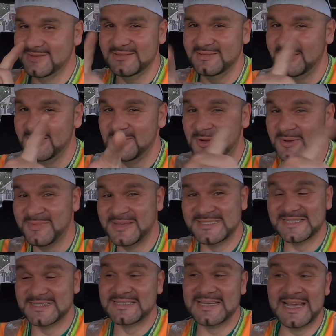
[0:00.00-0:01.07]
You don't want to miss
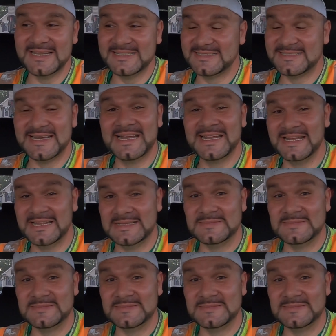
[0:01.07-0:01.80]
it. Tiny.